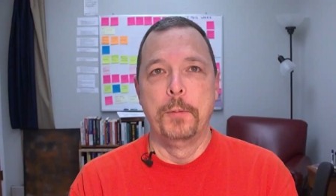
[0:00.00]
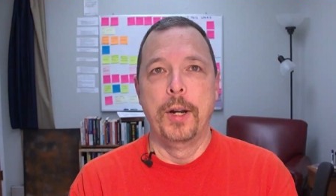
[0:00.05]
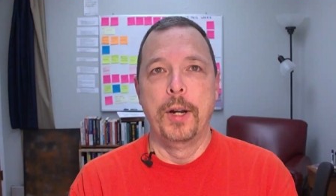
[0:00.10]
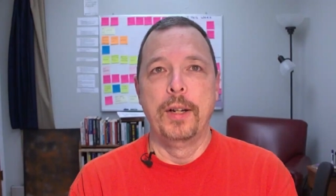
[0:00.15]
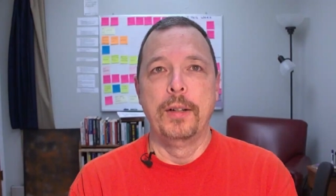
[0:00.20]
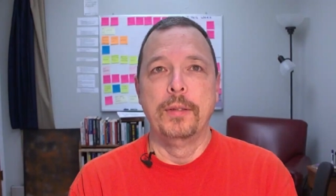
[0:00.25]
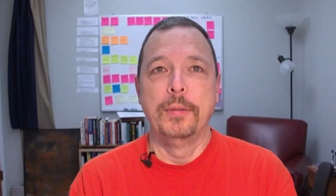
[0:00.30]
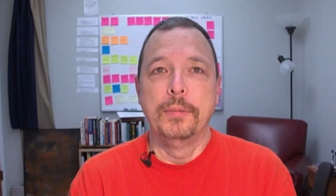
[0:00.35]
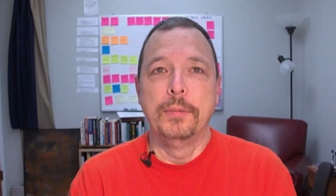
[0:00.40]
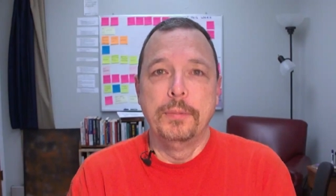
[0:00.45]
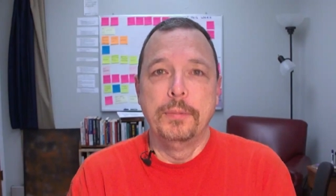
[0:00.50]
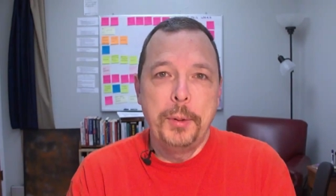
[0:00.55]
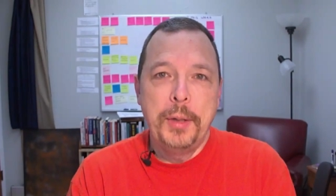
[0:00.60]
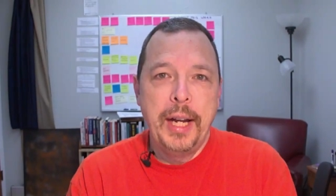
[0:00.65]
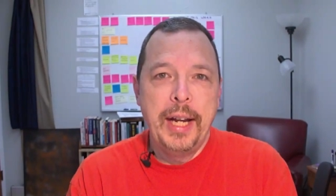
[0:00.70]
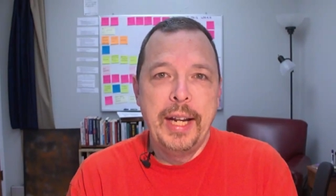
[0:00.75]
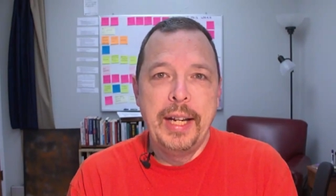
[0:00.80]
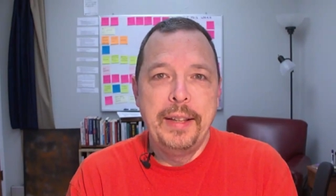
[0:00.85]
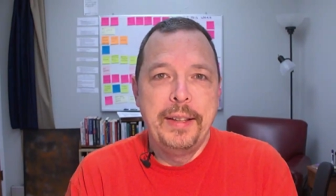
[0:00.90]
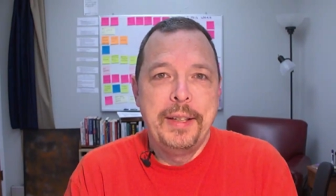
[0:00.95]
right?
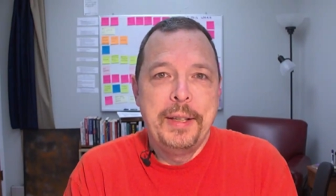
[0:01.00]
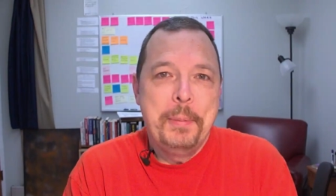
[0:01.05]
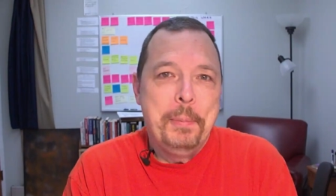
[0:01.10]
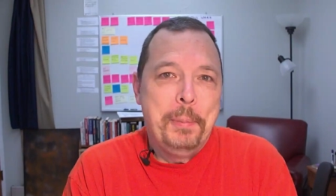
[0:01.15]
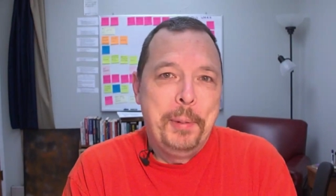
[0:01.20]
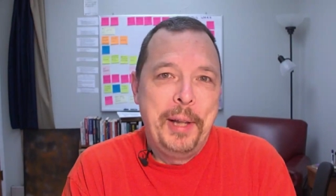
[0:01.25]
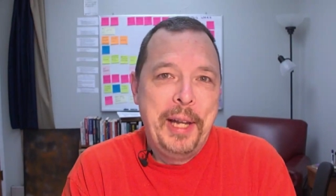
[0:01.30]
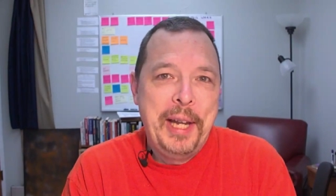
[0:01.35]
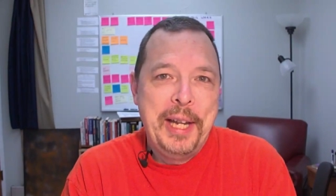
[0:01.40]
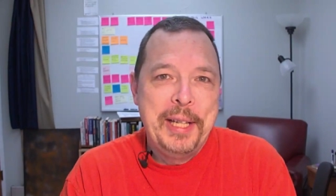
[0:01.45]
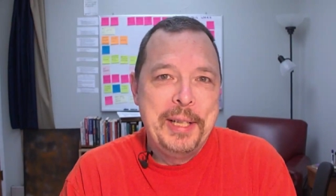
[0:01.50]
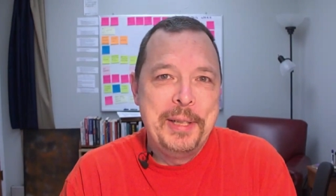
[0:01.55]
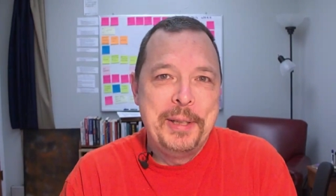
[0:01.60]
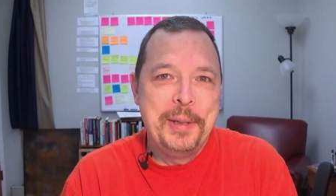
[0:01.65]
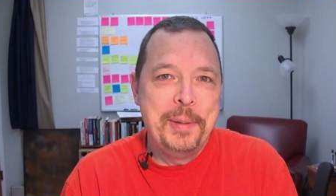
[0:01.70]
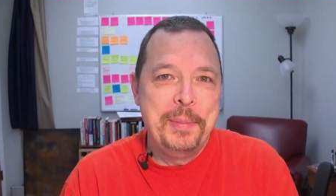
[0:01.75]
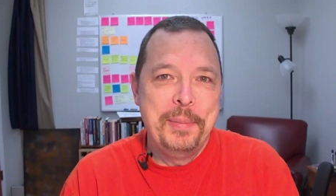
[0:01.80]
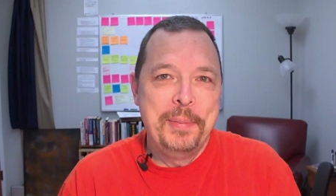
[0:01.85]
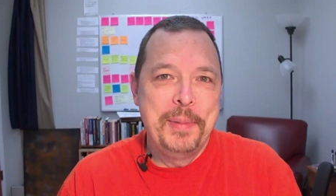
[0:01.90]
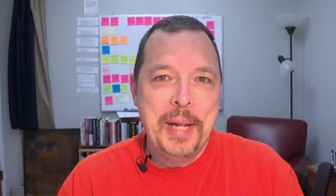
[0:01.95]
Okay, then plan
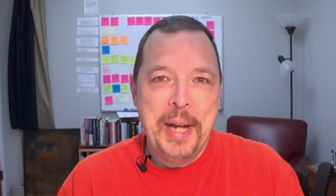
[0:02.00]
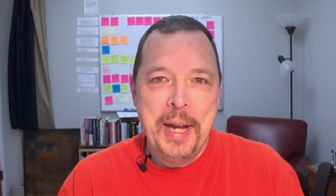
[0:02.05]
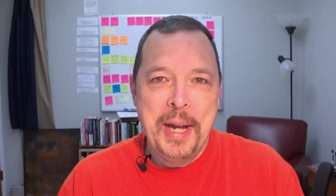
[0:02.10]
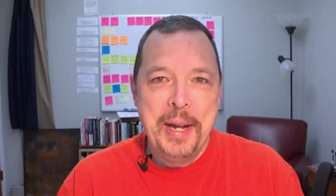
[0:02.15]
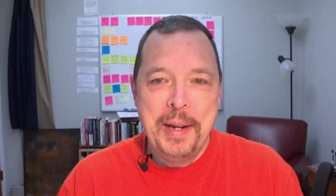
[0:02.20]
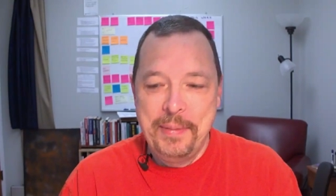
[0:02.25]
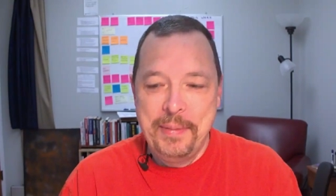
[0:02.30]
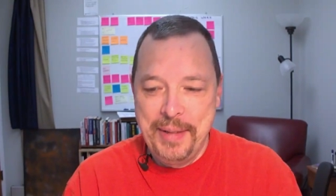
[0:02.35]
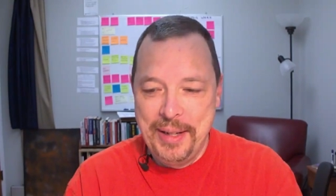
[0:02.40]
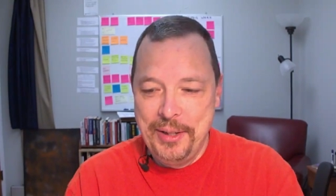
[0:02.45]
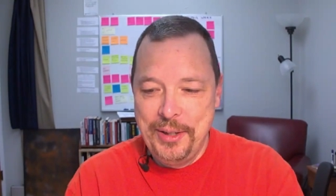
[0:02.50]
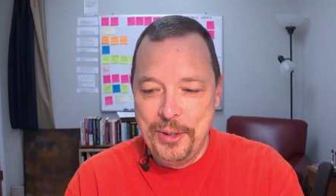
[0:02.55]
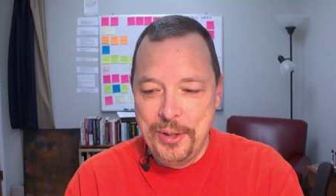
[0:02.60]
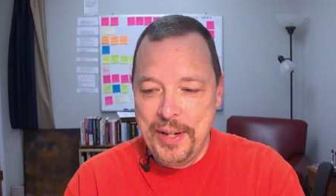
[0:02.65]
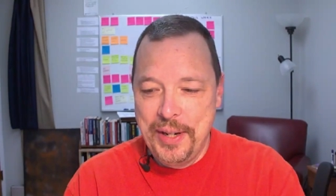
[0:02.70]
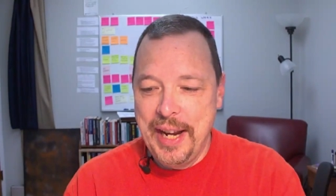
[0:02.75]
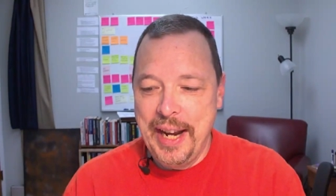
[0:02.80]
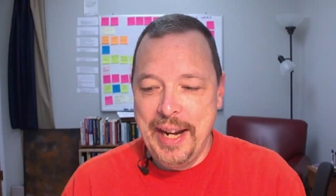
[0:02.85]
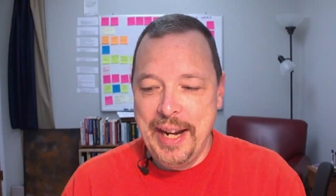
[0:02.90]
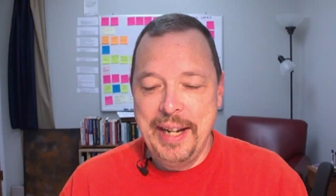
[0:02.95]
some time in
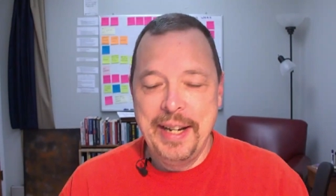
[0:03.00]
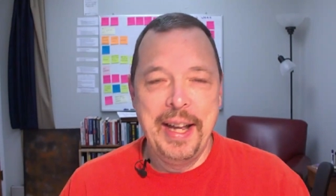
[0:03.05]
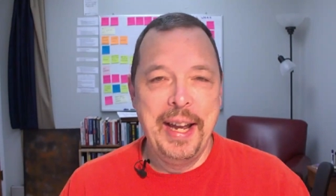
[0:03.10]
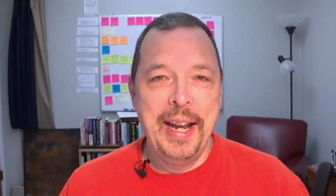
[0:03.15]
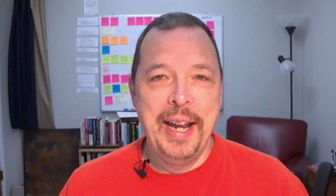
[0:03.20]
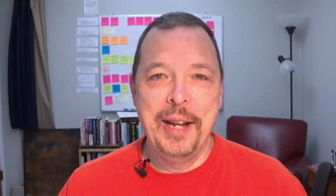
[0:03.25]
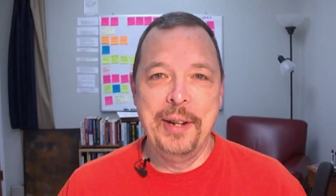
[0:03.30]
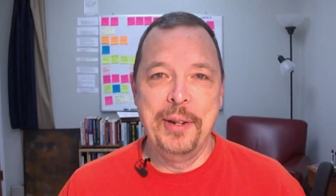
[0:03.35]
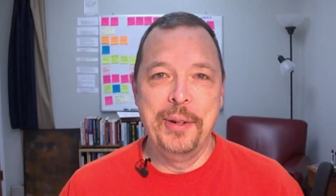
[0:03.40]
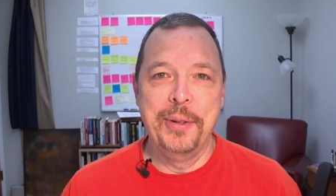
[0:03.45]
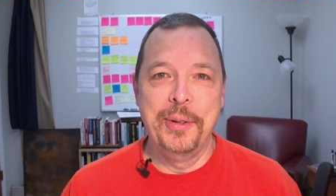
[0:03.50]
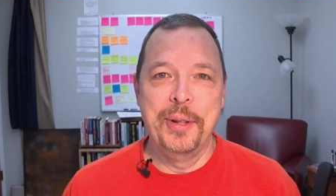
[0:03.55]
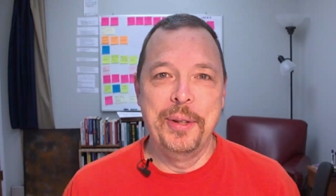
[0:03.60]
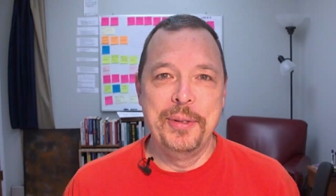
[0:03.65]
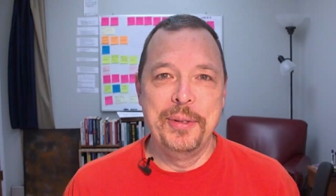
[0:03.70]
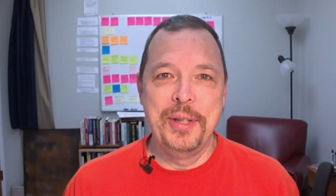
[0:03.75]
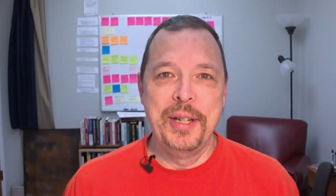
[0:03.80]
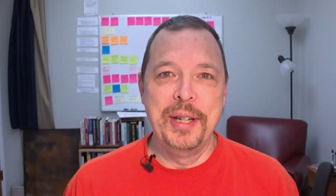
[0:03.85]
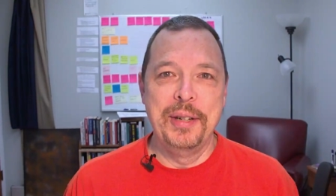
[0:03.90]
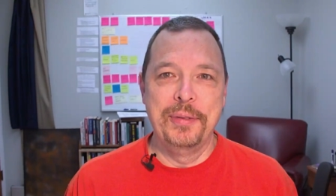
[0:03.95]
your day to handle
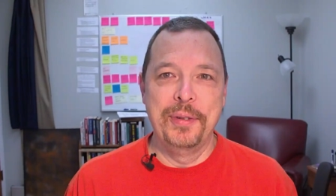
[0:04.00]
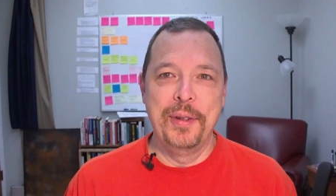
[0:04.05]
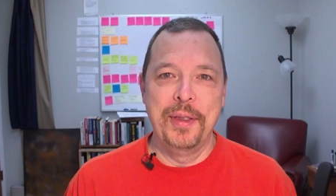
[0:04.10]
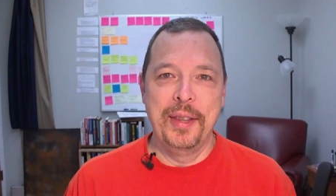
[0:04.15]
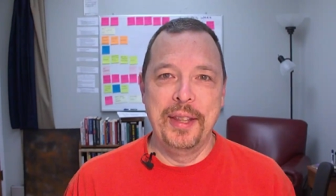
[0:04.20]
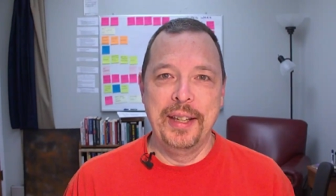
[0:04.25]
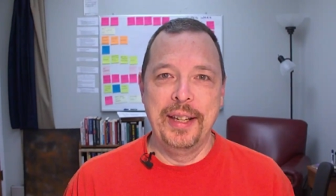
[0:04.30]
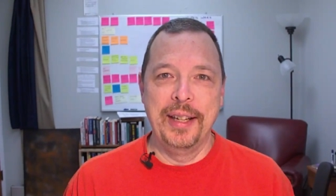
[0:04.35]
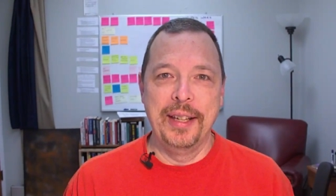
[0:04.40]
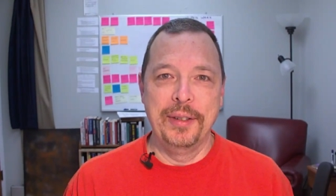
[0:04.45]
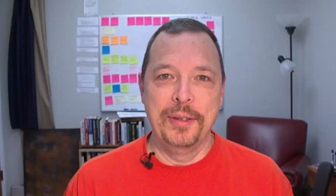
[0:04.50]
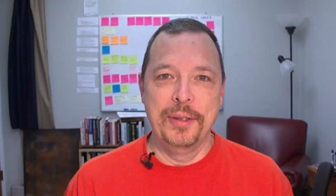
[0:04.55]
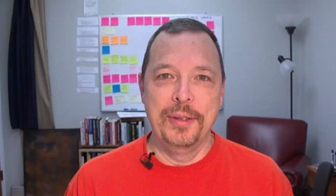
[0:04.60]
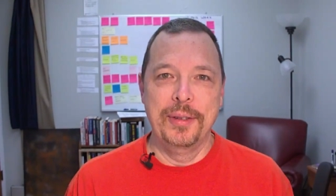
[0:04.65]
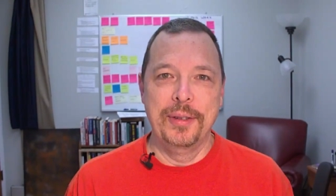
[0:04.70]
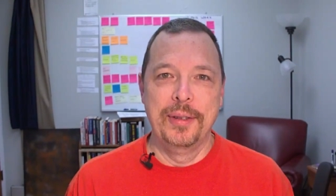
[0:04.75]
those different things,